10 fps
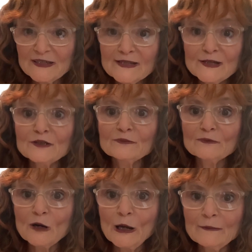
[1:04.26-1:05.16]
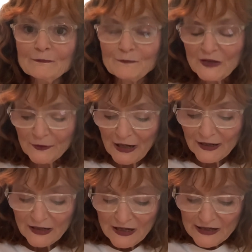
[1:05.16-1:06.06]
Sue, right? Okay.
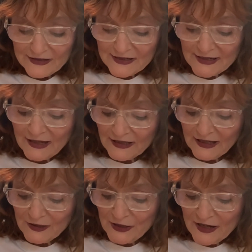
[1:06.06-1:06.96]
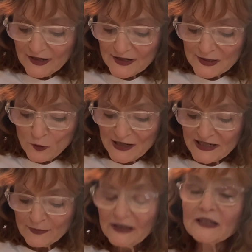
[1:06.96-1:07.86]
The second area is going to
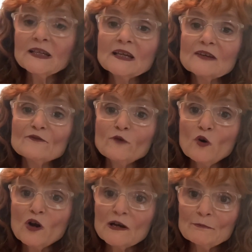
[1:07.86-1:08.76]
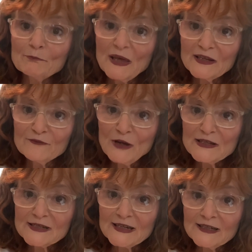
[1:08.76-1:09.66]
be for
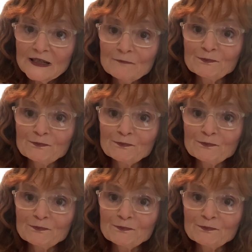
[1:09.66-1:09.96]
manifesting